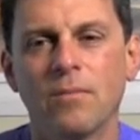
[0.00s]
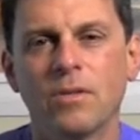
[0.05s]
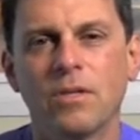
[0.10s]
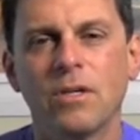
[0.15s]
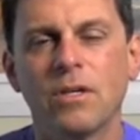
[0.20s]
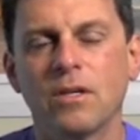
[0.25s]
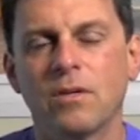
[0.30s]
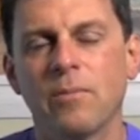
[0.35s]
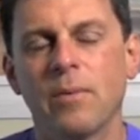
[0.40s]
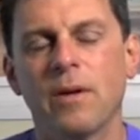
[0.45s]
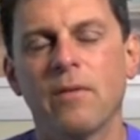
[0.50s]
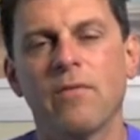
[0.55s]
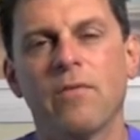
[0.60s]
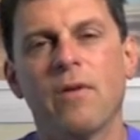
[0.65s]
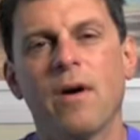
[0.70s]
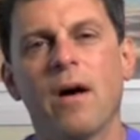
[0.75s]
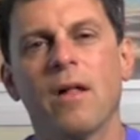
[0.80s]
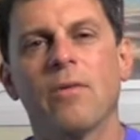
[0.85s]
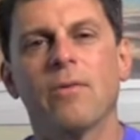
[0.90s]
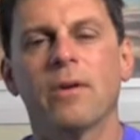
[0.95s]
She's been
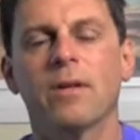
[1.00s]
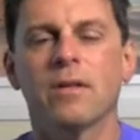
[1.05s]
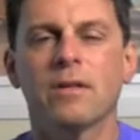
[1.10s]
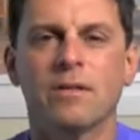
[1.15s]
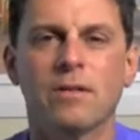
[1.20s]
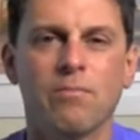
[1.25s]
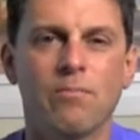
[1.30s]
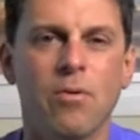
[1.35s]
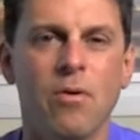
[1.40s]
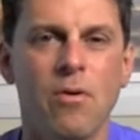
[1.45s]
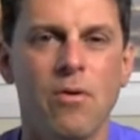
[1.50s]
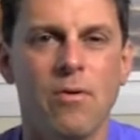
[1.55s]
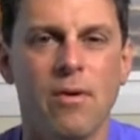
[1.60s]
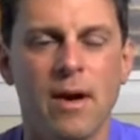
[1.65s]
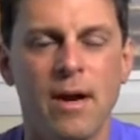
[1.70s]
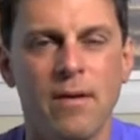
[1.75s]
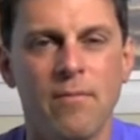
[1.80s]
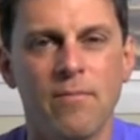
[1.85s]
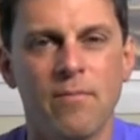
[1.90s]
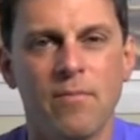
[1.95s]
following this
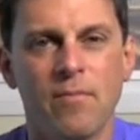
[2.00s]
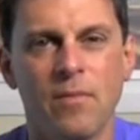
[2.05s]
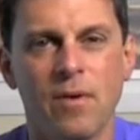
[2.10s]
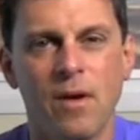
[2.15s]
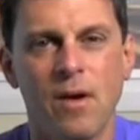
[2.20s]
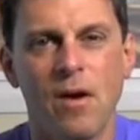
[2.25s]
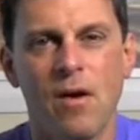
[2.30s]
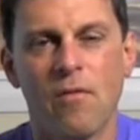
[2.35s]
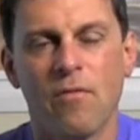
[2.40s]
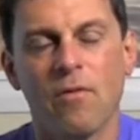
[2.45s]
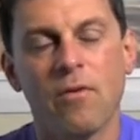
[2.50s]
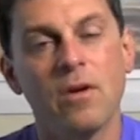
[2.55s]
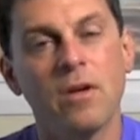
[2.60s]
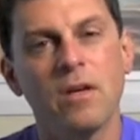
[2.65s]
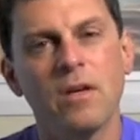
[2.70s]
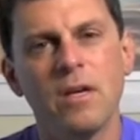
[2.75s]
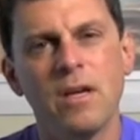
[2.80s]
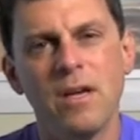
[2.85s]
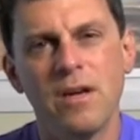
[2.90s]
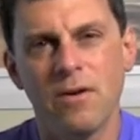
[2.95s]
program for
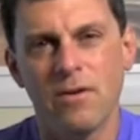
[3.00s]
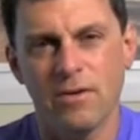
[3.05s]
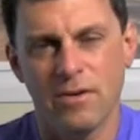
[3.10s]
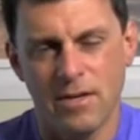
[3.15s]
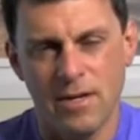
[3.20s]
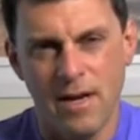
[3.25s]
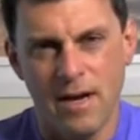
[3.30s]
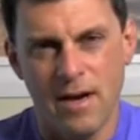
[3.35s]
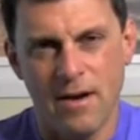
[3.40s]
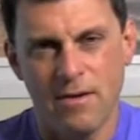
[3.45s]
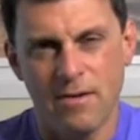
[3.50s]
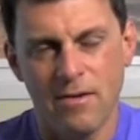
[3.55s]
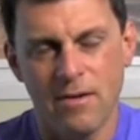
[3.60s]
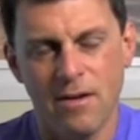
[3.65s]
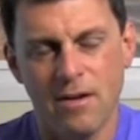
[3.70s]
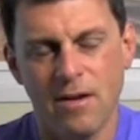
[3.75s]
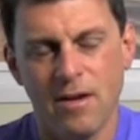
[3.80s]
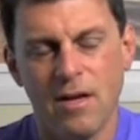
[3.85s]
years now.